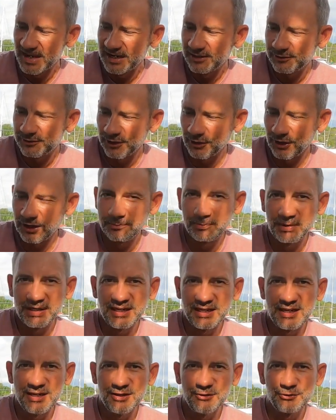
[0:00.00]
So I'd be
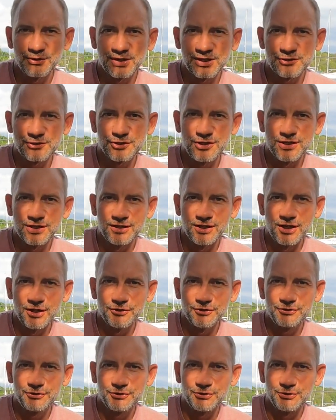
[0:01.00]
keen to actually
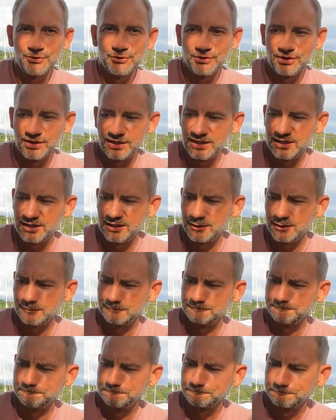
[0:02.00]
go to
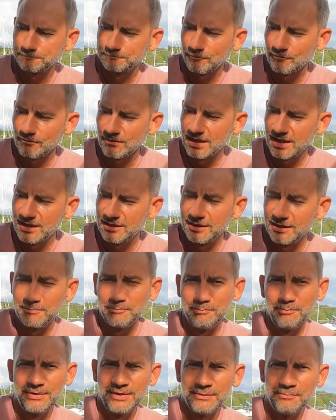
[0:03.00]
the
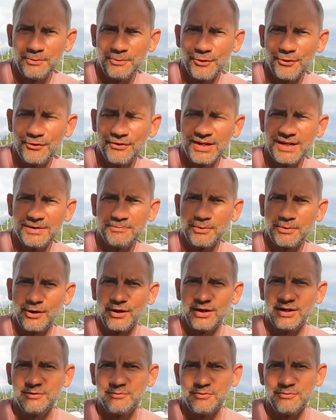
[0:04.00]
brewery in
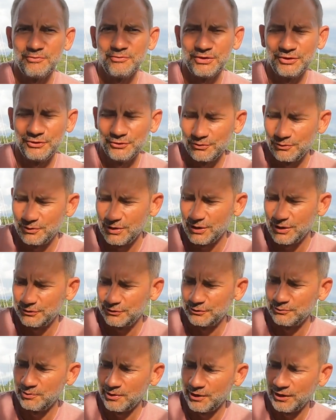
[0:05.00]
Bali when we do go
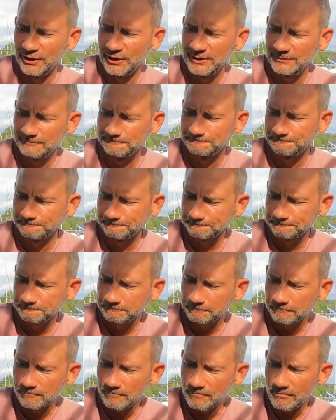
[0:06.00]
to Bali.
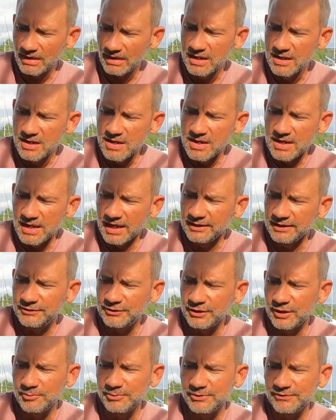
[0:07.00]
In
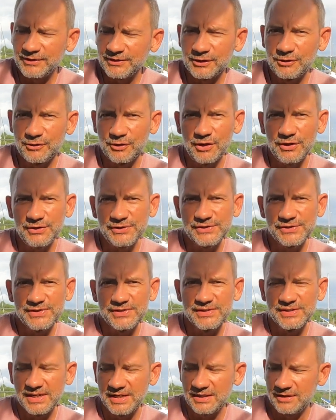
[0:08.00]
terms of the
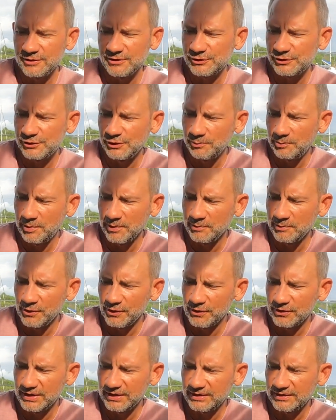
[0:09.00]
costs in the
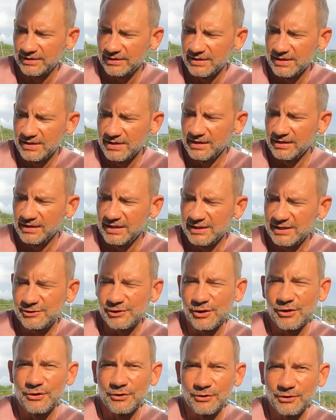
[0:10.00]
supermarket, these
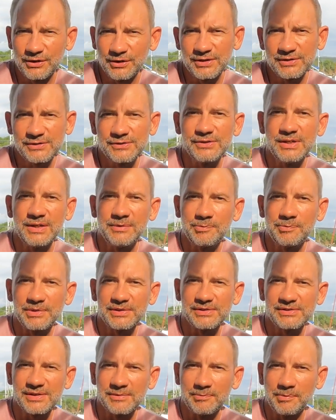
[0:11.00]
are not as cheap
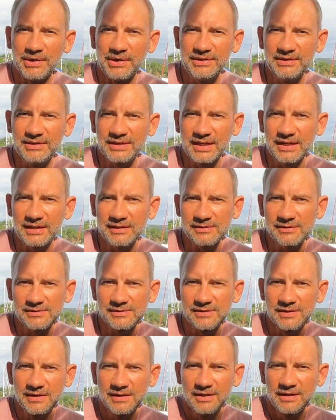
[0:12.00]
as the bintangs.